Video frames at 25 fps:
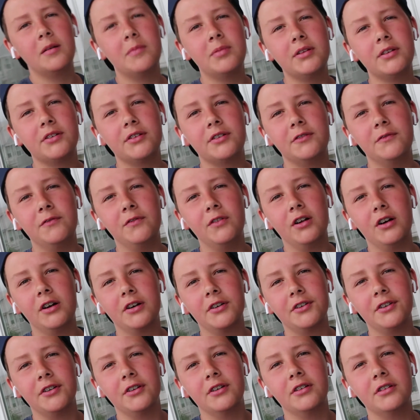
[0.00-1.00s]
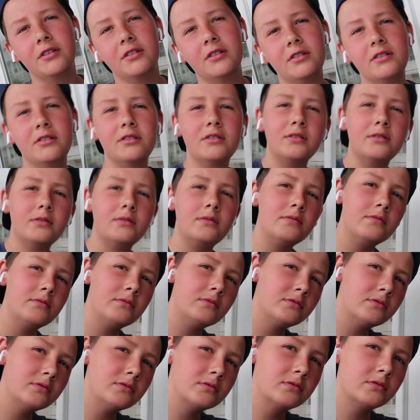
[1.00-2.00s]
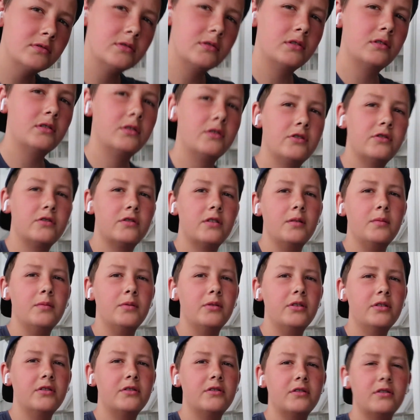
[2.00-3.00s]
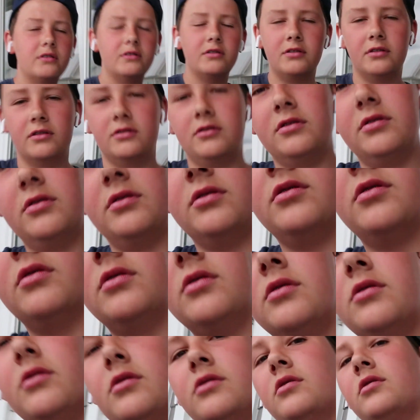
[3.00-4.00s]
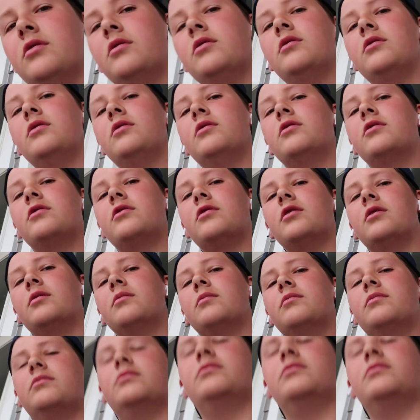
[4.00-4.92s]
Pretty good vlogger. What's up boys? What's up?